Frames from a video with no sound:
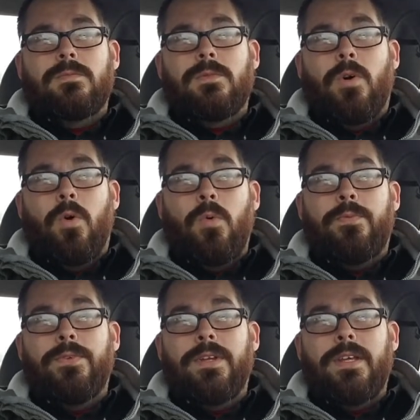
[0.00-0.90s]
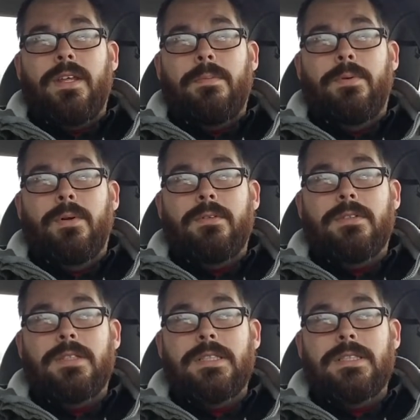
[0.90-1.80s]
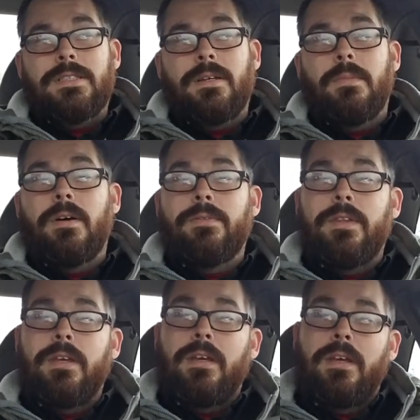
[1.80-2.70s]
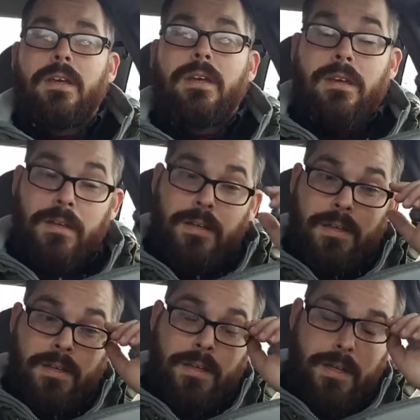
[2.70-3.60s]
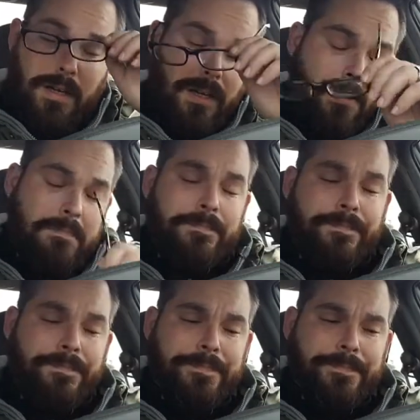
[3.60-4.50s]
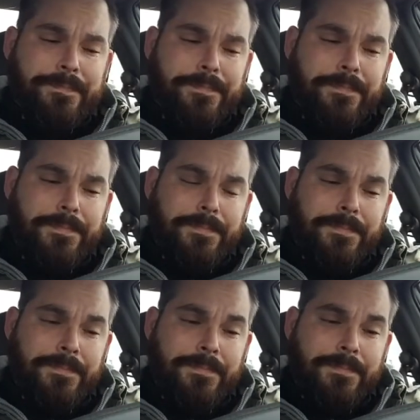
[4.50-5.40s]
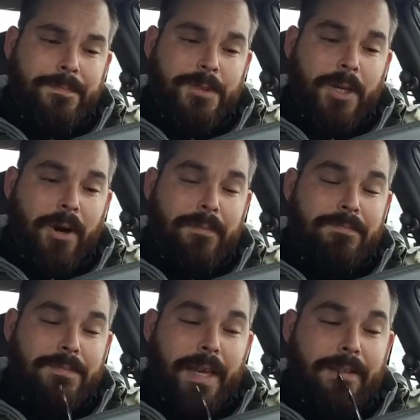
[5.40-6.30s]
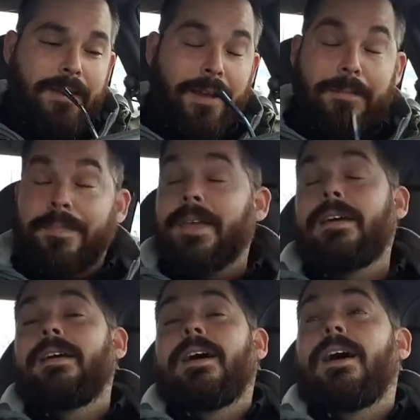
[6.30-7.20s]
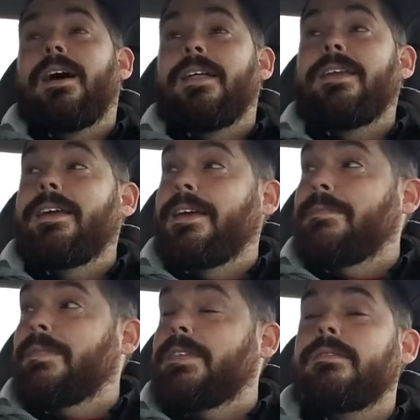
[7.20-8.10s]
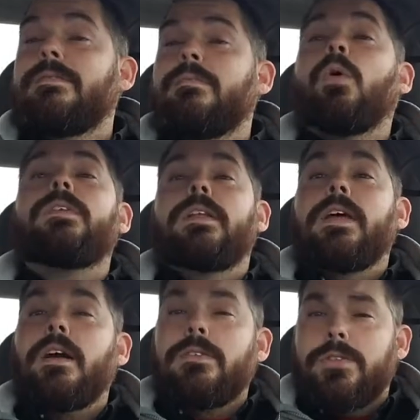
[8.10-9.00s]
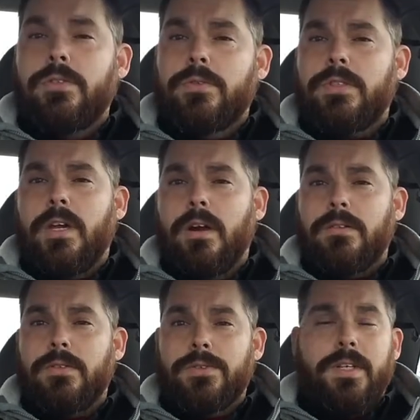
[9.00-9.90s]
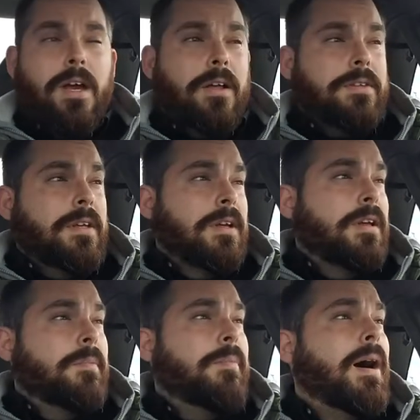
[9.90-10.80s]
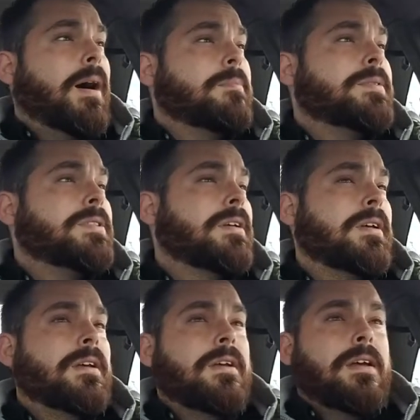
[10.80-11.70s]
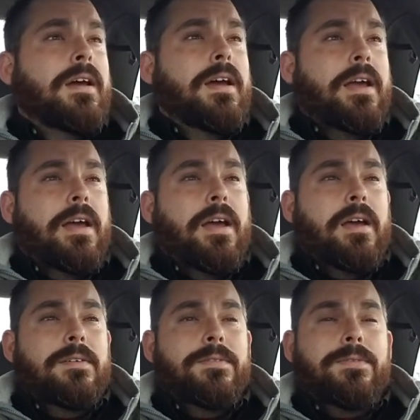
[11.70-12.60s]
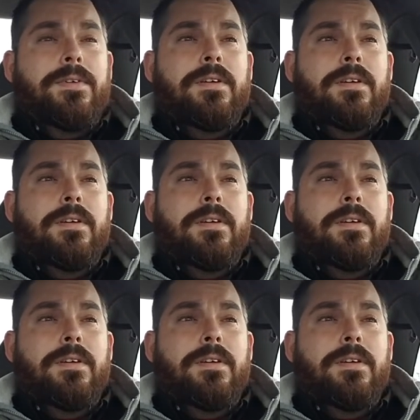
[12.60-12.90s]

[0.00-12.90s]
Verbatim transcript: hopefully they put some of the, um, sorry, can't think, uh, the more the Dr. Seuss characters out, the Pops. I have